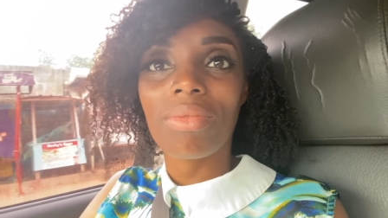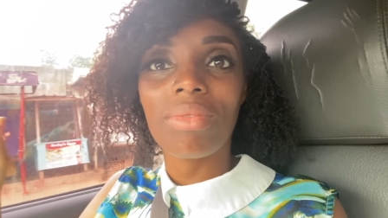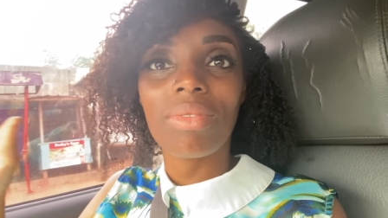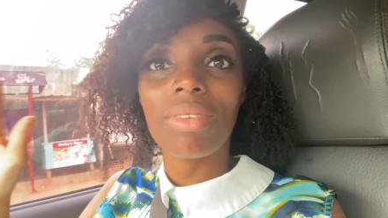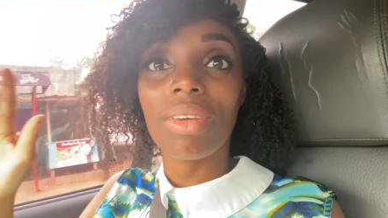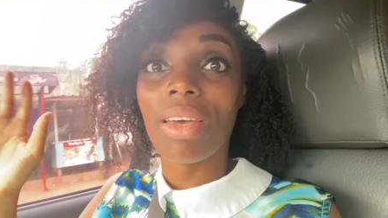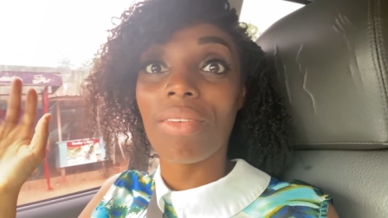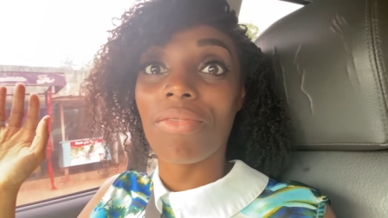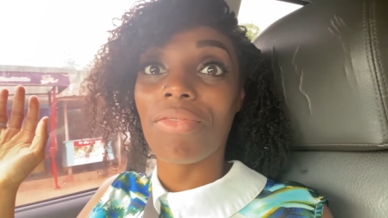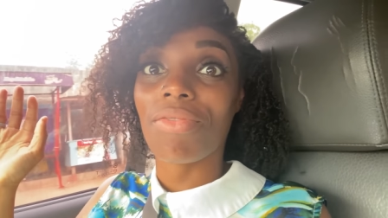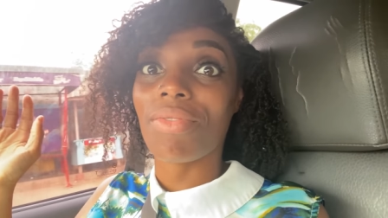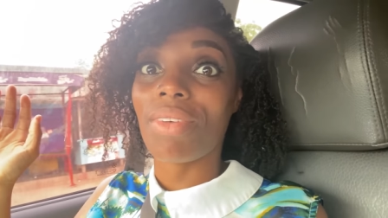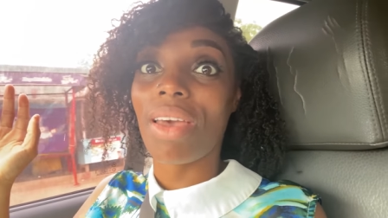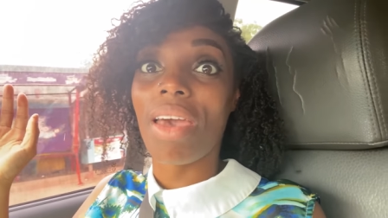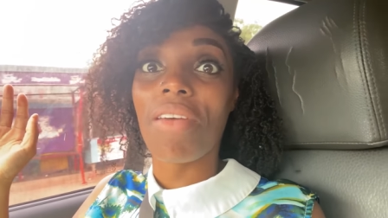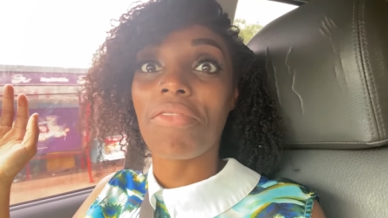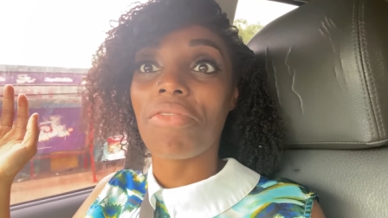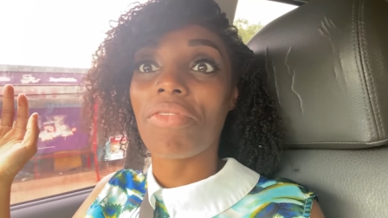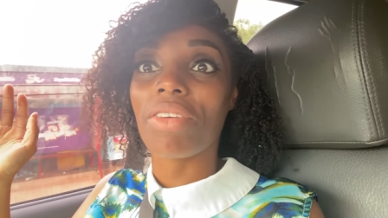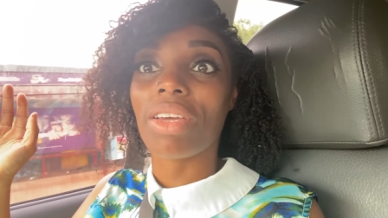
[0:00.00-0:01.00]
you get
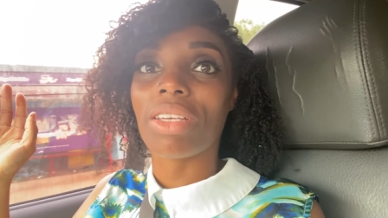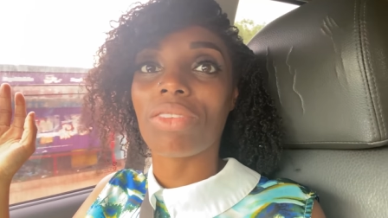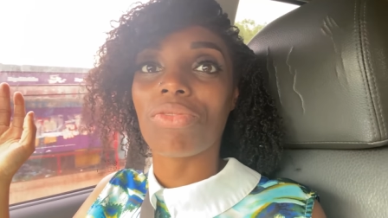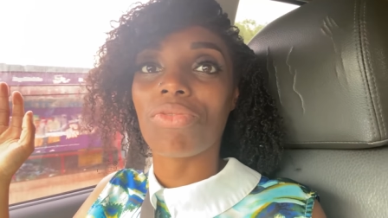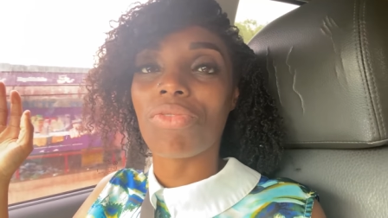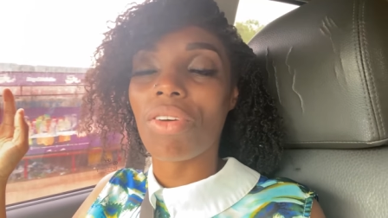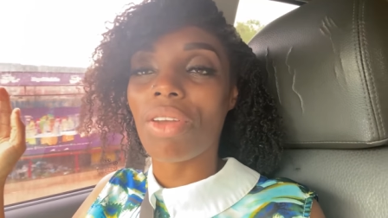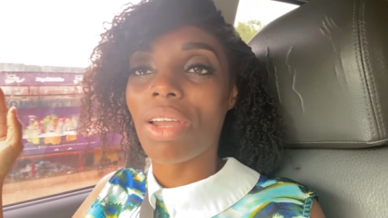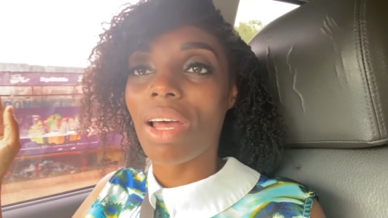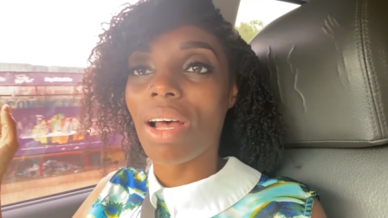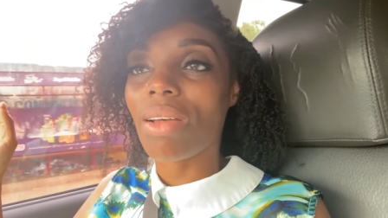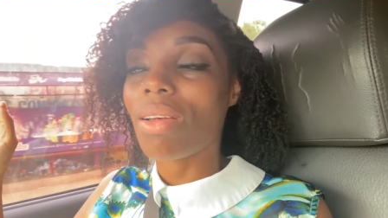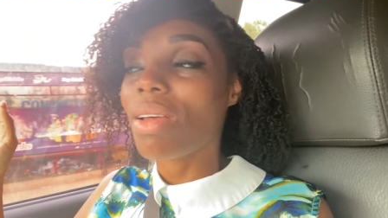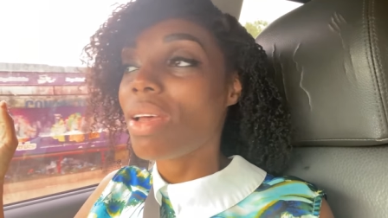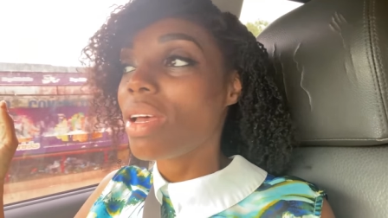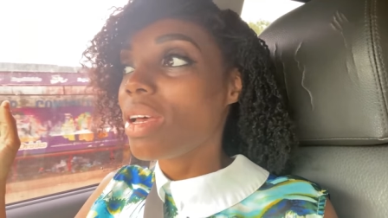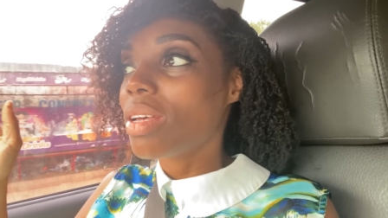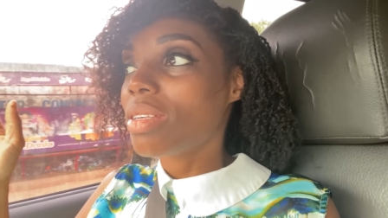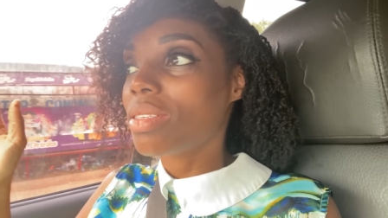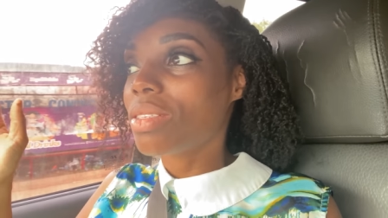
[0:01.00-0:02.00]
everything gets thrown out
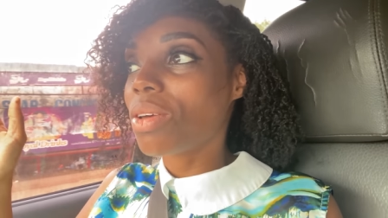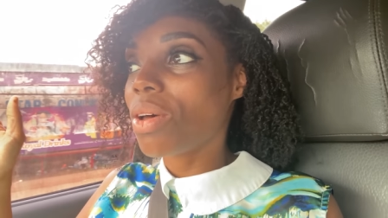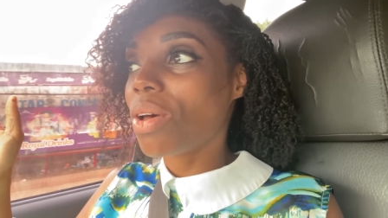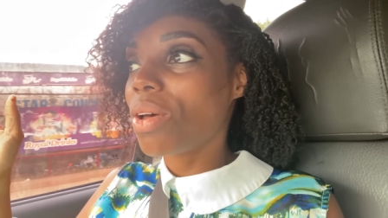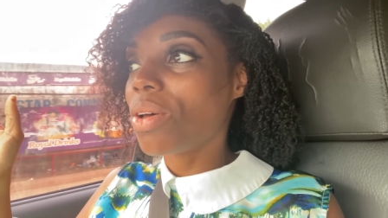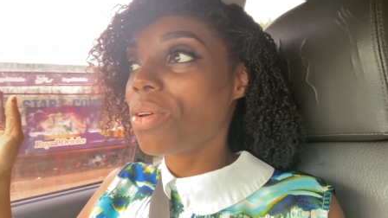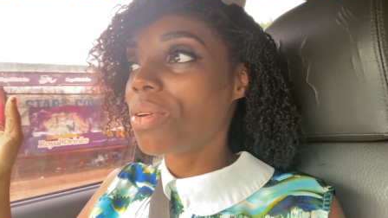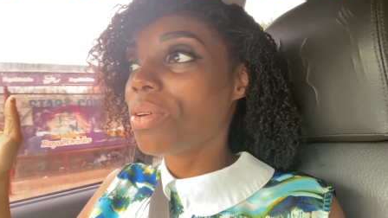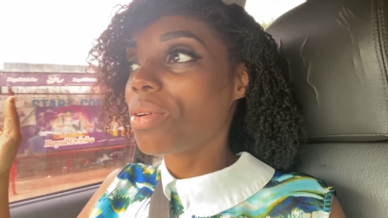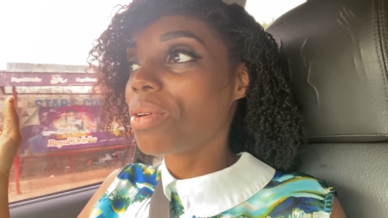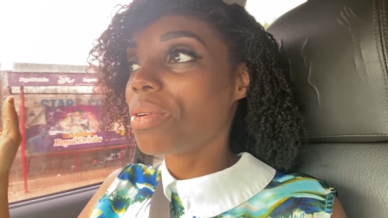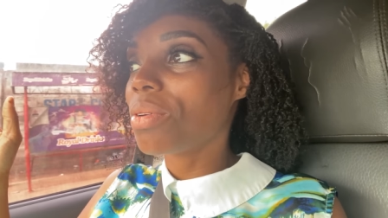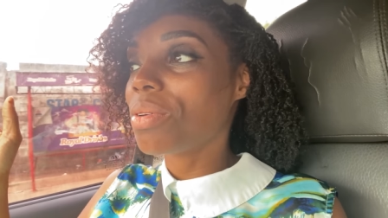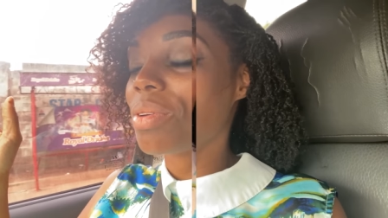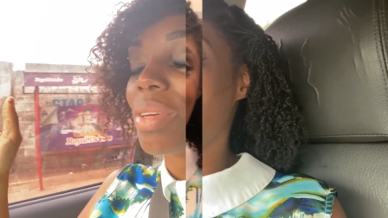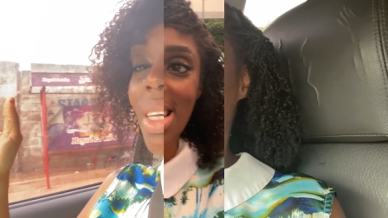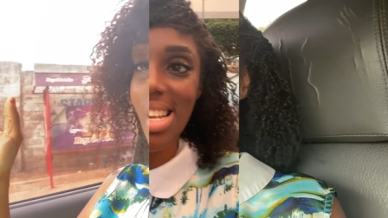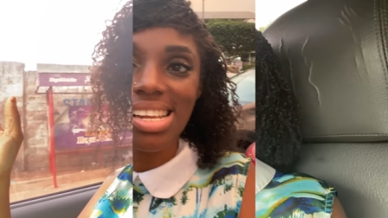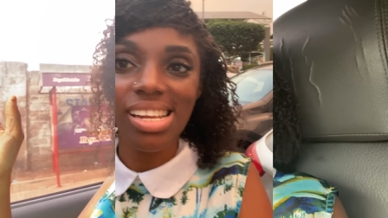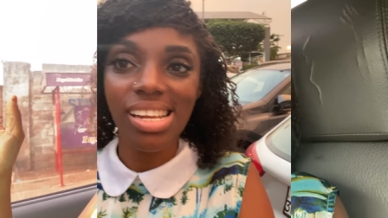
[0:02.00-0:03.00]

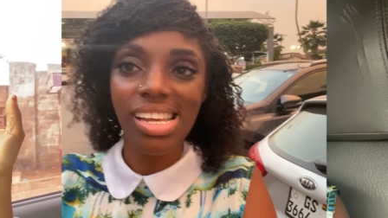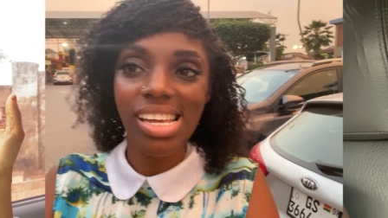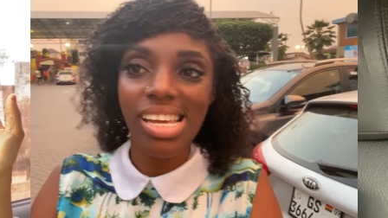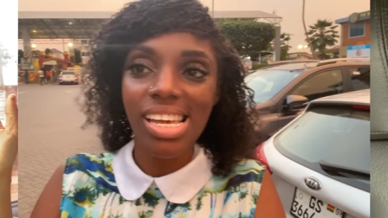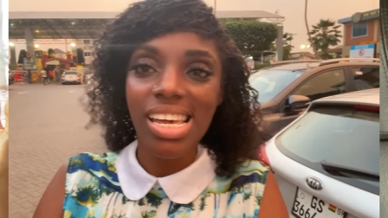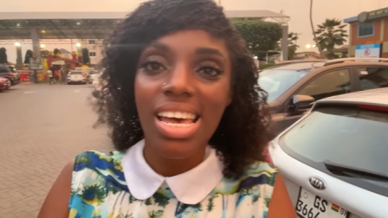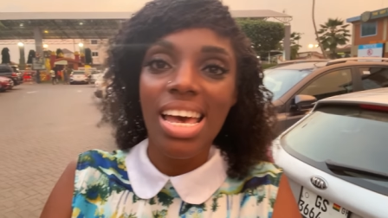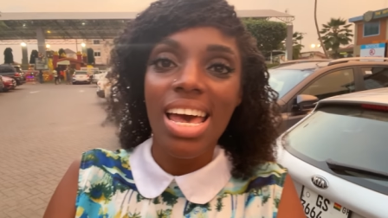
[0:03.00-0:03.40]
so yeah